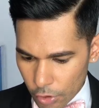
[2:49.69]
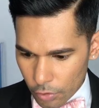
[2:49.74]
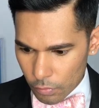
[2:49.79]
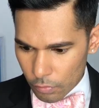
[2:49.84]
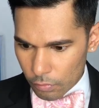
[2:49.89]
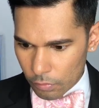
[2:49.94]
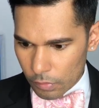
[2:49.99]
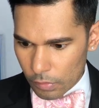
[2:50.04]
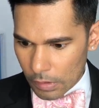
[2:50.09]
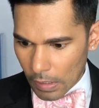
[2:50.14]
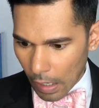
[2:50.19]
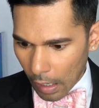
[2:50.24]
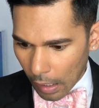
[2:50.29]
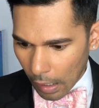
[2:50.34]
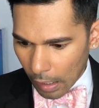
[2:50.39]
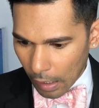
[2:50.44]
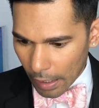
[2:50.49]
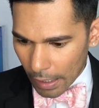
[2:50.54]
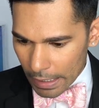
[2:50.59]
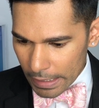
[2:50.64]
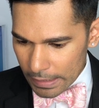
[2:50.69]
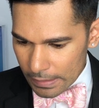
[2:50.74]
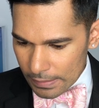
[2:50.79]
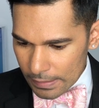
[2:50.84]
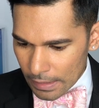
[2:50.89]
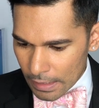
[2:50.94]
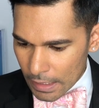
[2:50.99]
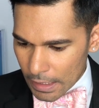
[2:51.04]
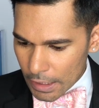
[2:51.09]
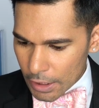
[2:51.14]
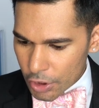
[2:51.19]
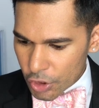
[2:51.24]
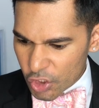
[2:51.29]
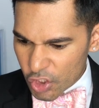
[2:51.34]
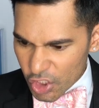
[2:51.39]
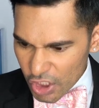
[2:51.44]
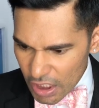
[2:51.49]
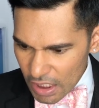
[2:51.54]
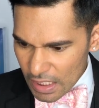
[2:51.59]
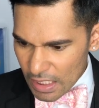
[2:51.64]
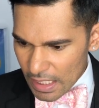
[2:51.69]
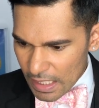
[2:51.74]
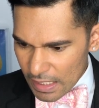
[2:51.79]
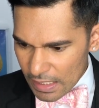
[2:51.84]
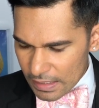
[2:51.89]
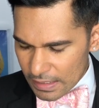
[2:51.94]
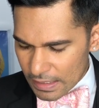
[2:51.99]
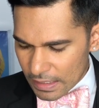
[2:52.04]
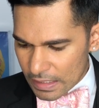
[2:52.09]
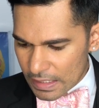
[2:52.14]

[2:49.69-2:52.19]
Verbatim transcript: You guys, she is